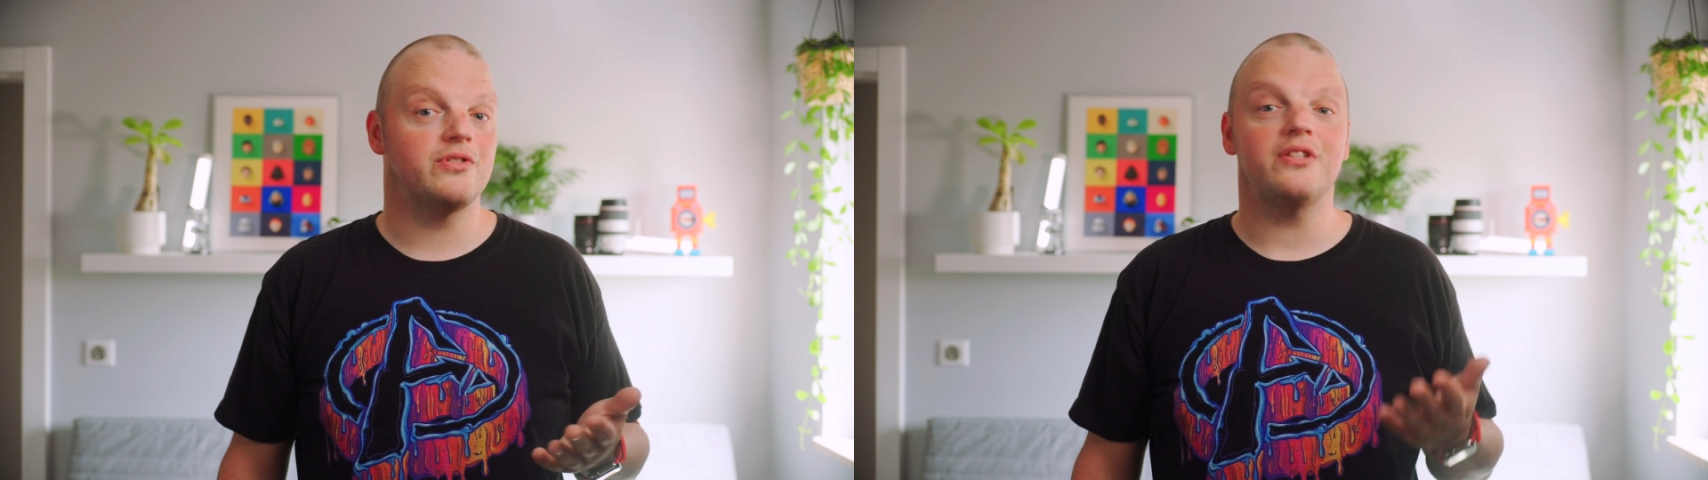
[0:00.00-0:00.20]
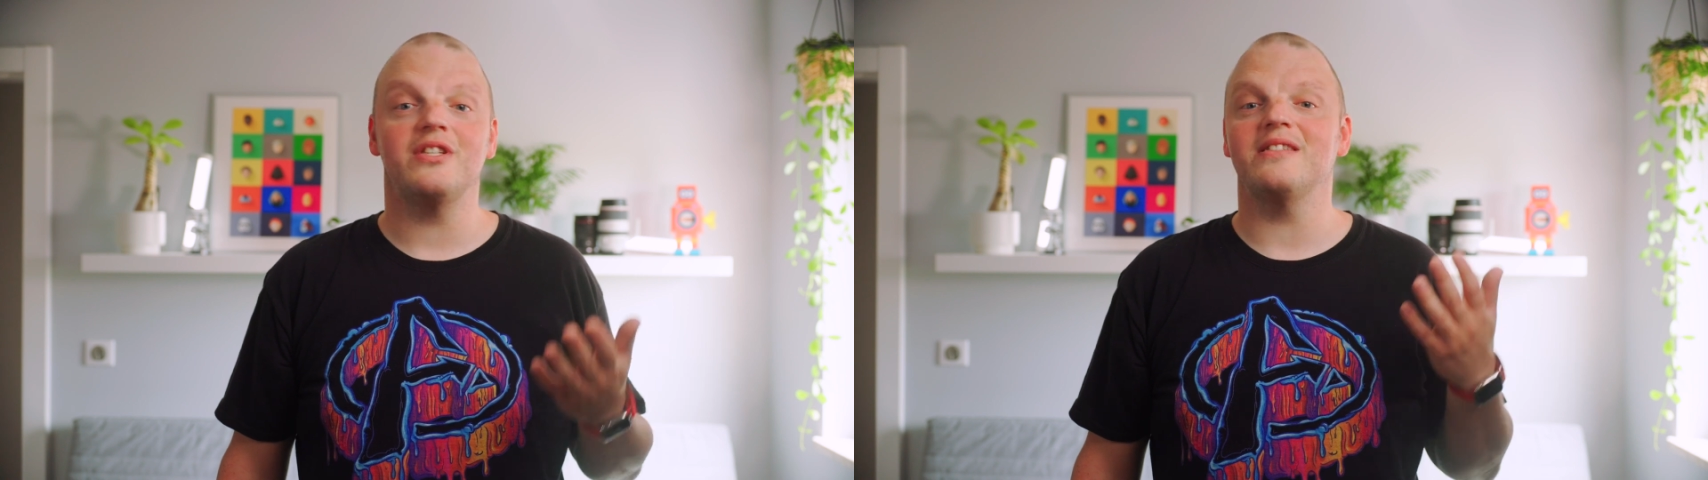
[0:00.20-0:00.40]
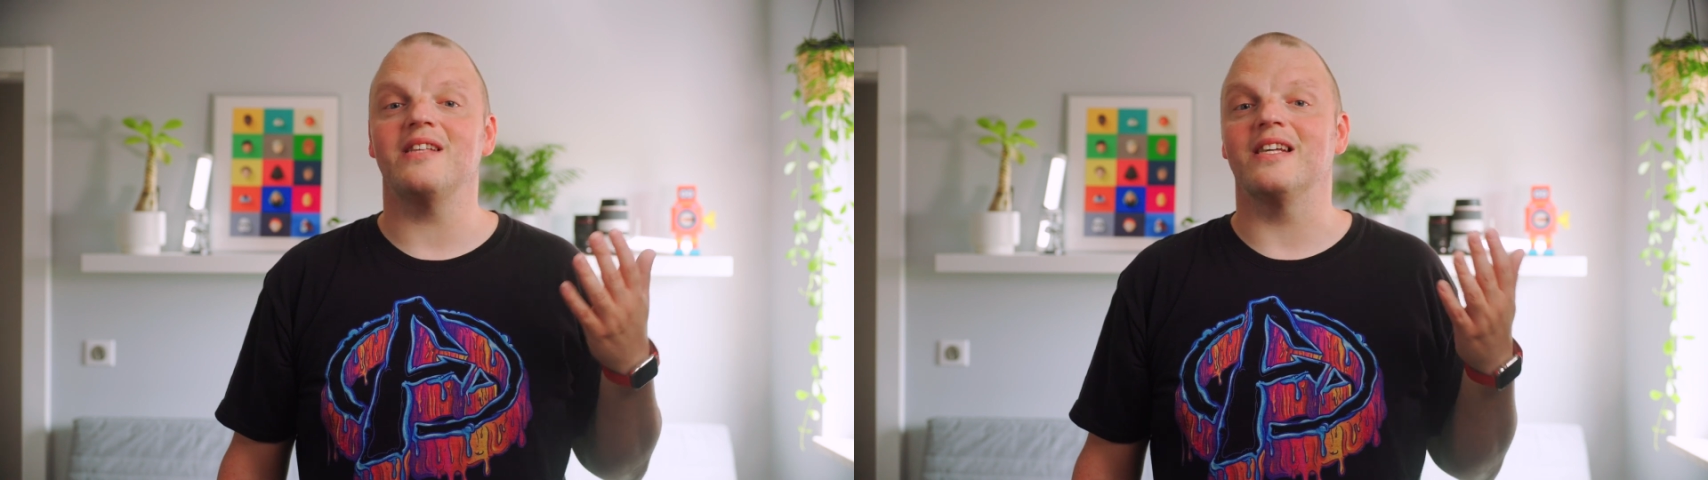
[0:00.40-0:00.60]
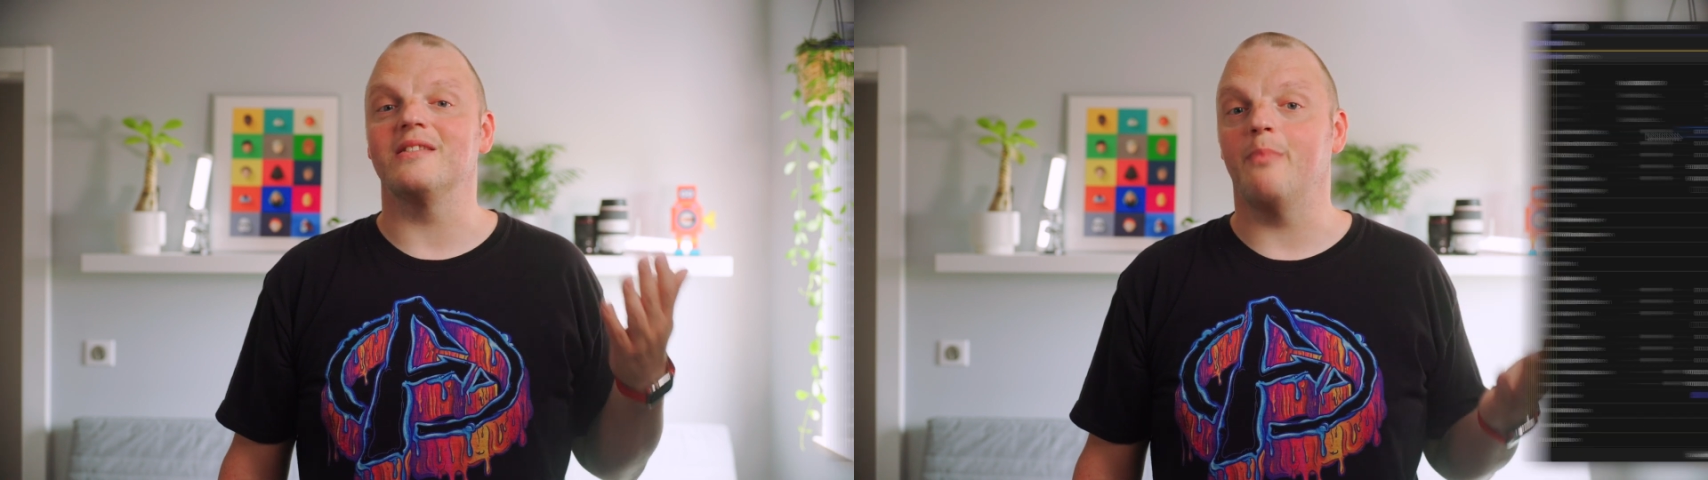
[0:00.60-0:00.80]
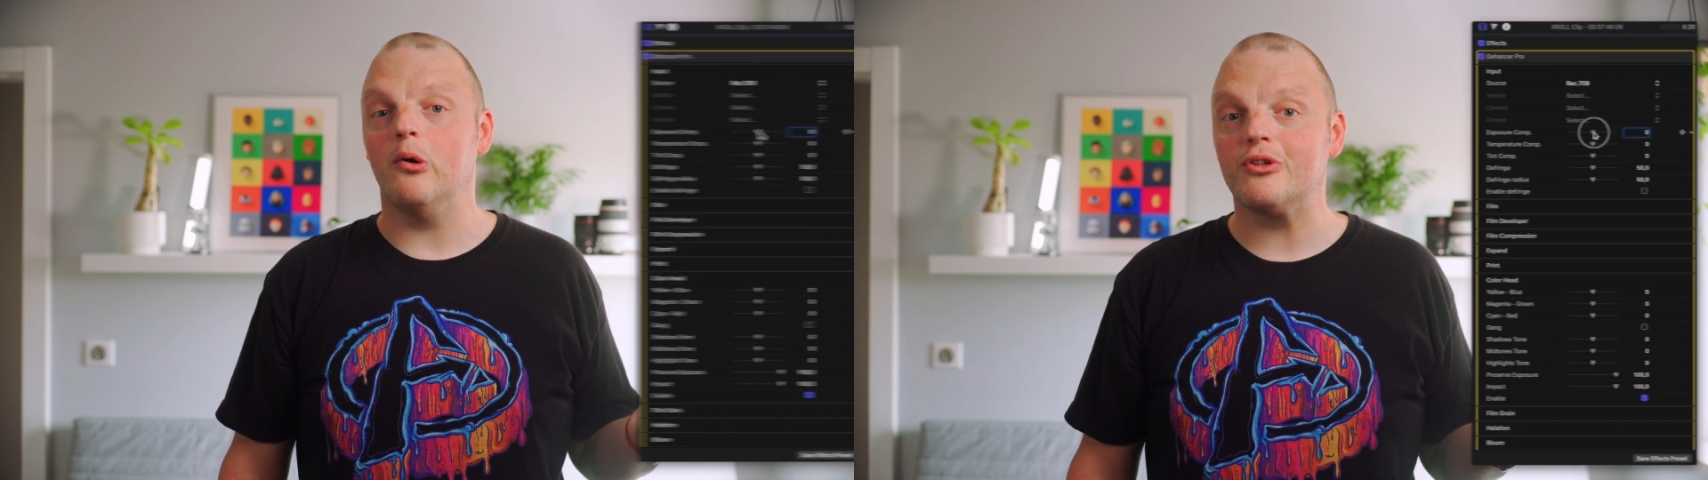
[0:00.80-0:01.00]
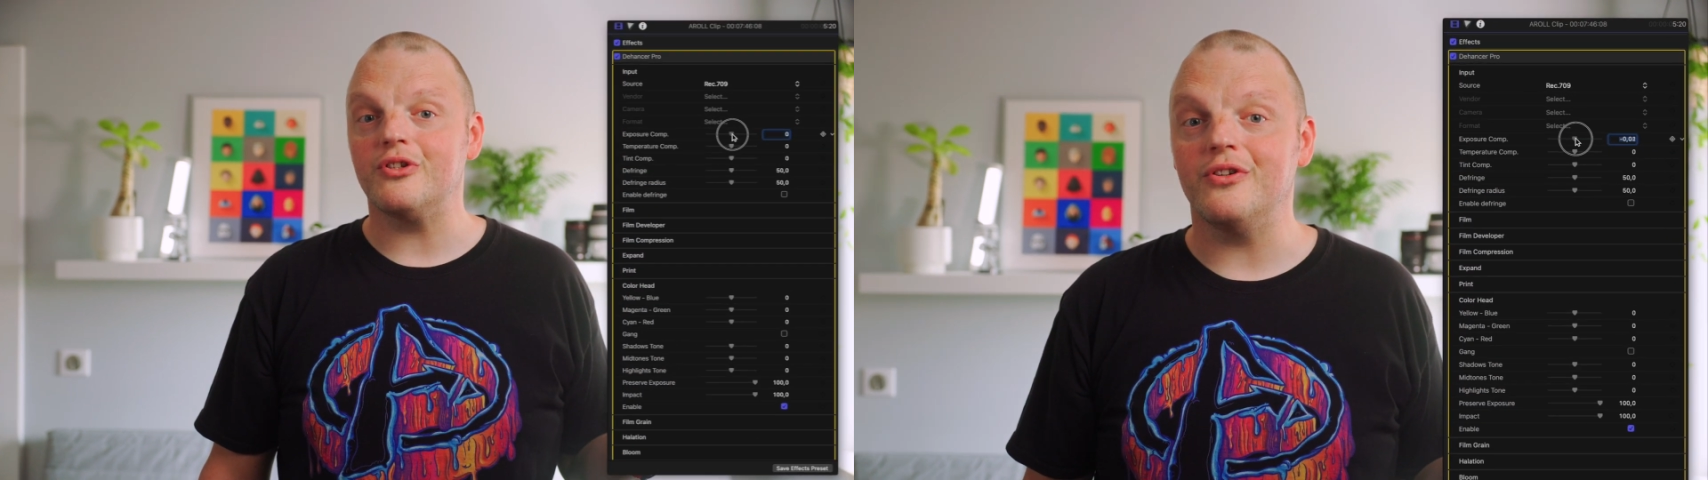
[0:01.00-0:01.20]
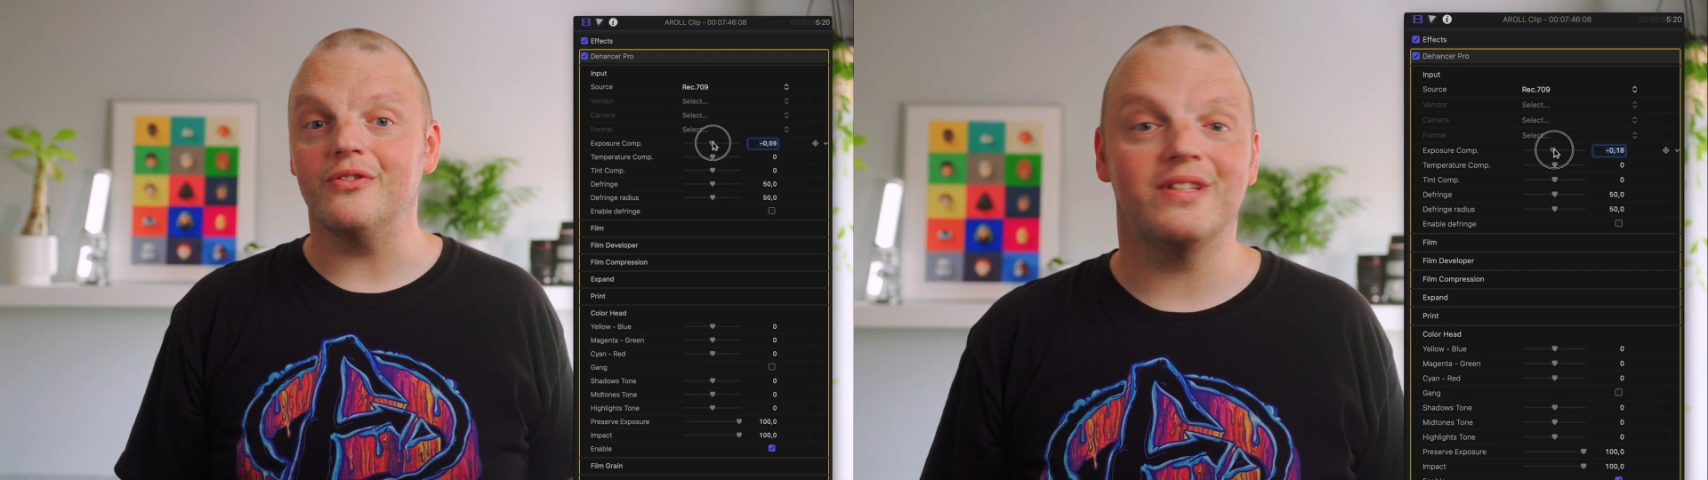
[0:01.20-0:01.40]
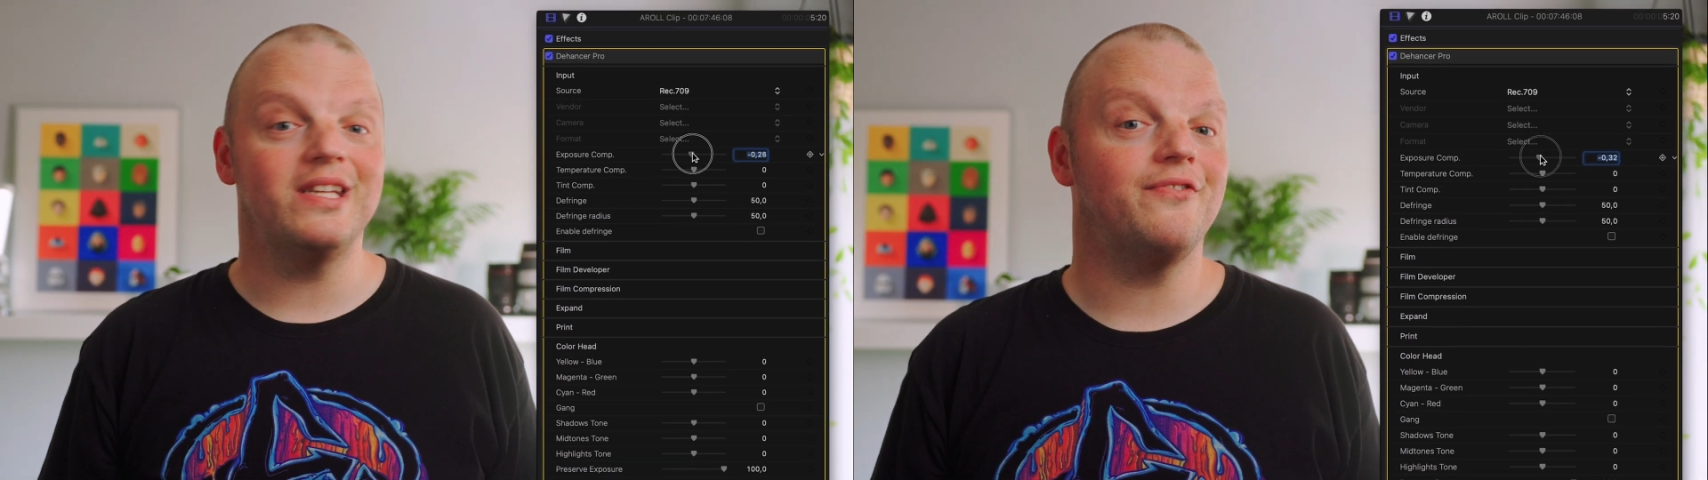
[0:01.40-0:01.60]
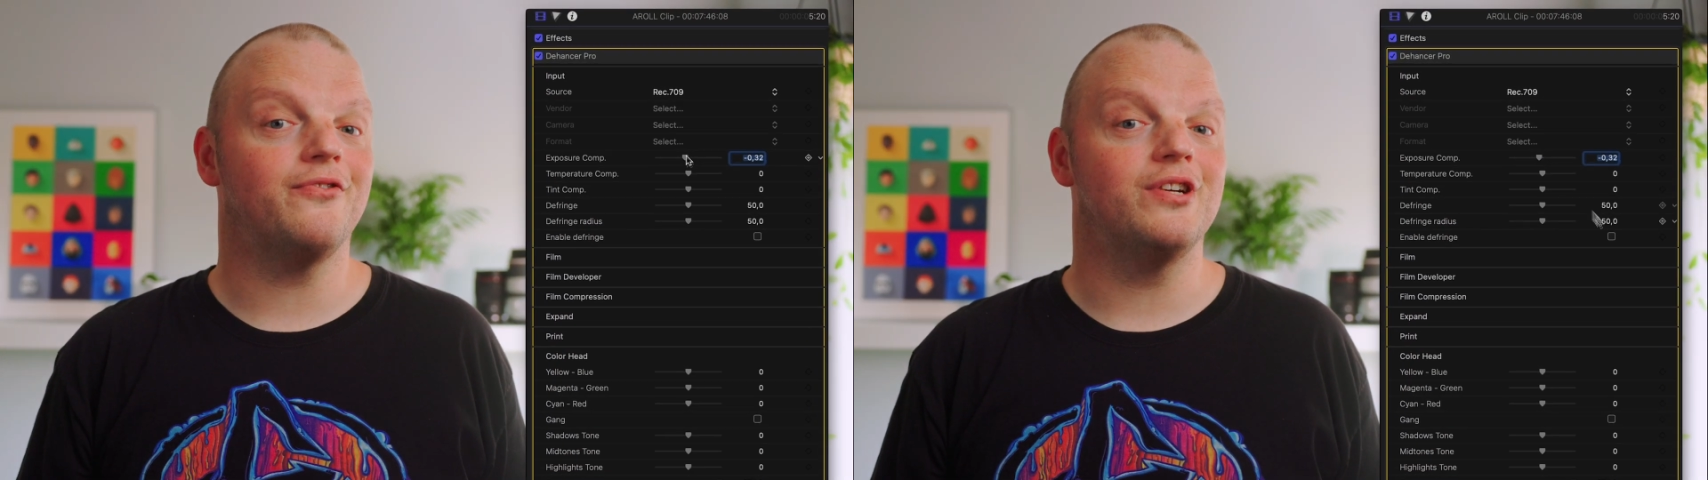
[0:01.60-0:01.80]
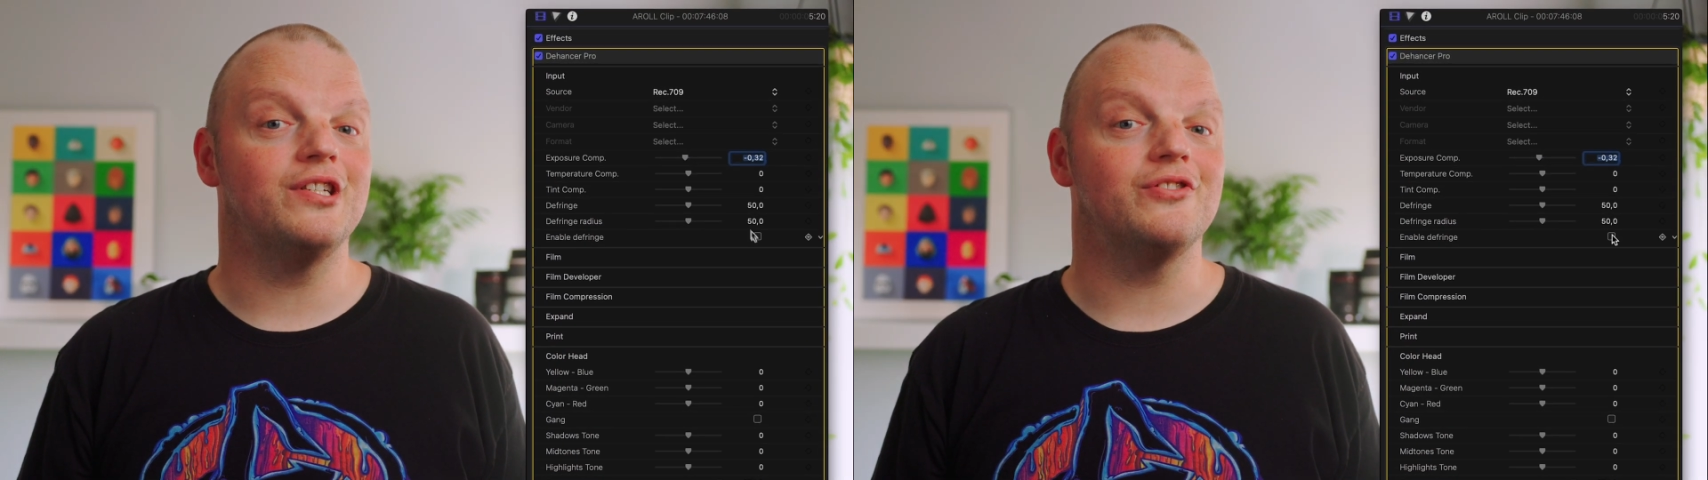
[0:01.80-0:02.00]
such as exposure,
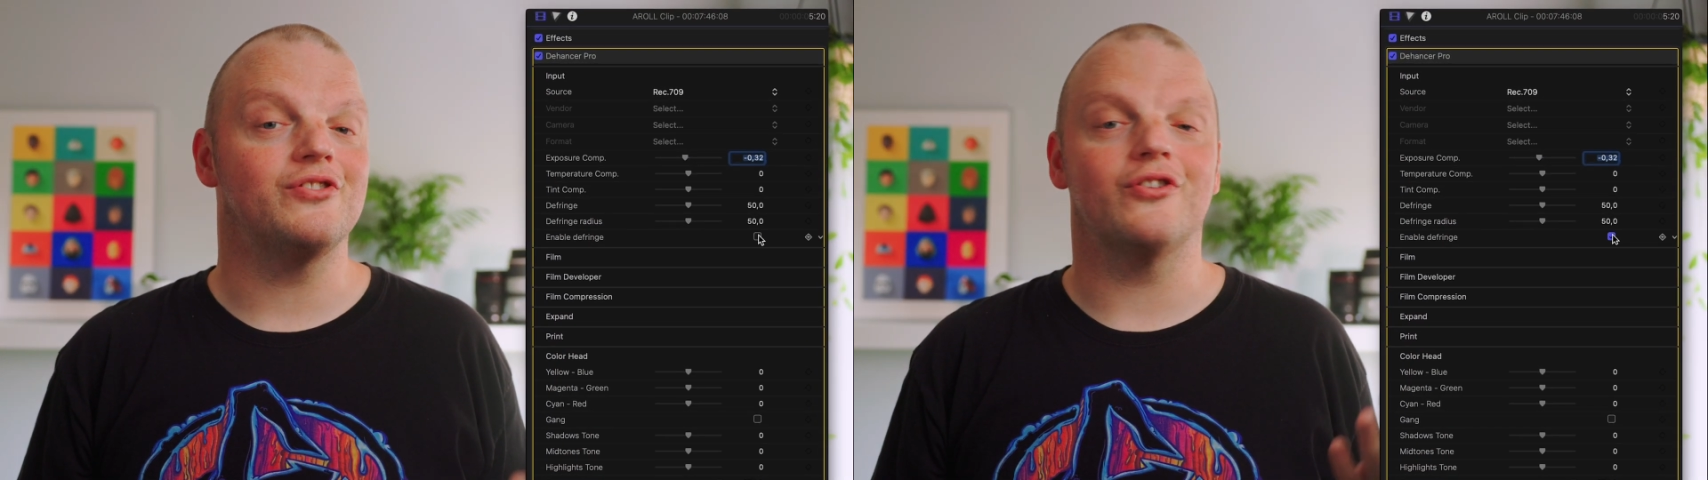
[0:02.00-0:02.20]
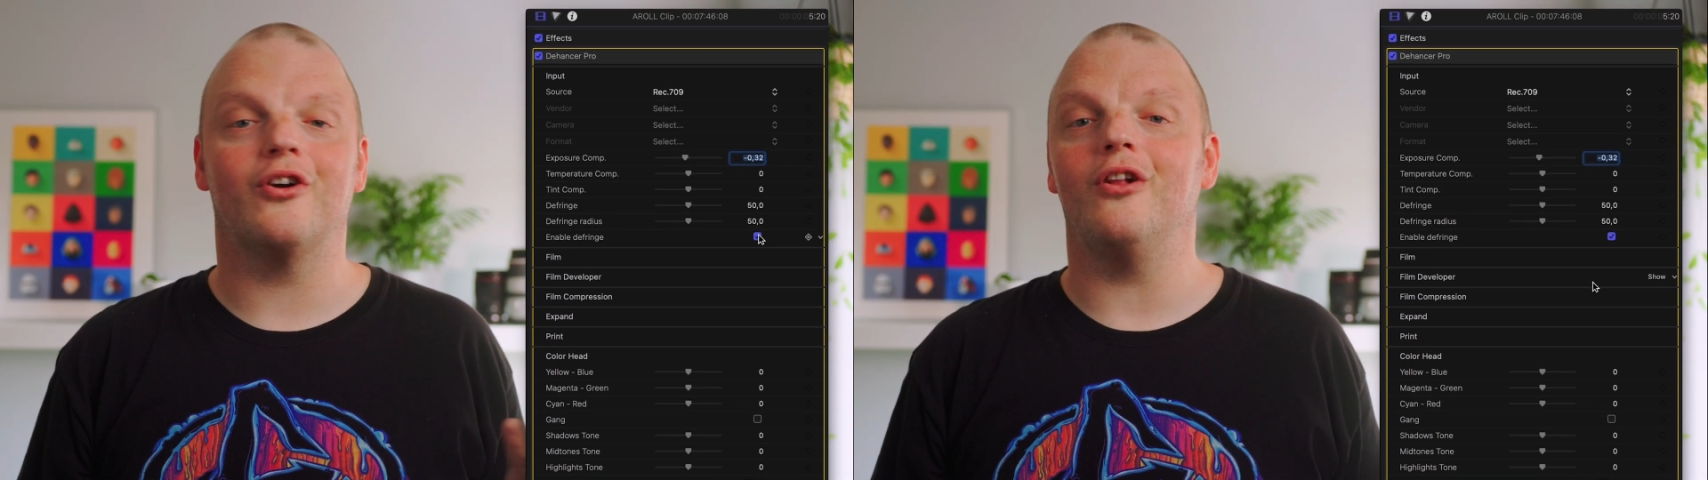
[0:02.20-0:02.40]
defringe,